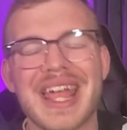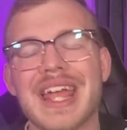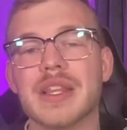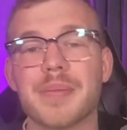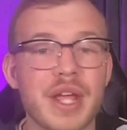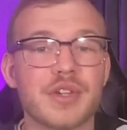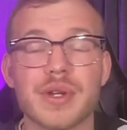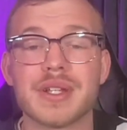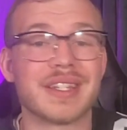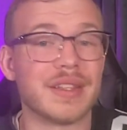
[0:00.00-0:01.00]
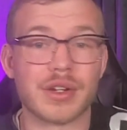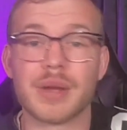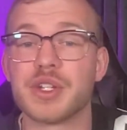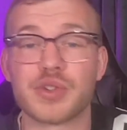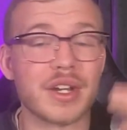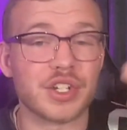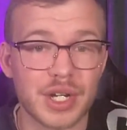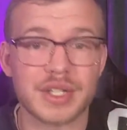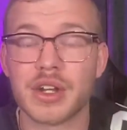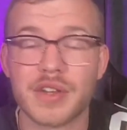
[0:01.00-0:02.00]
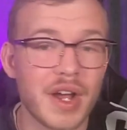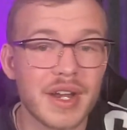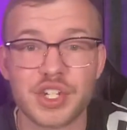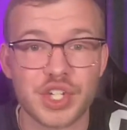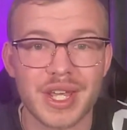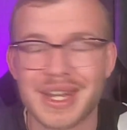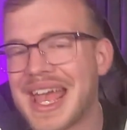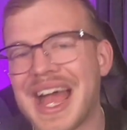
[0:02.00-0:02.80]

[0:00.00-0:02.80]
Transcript: And the Patriots, they're going to be trying to shut down Devon Achane.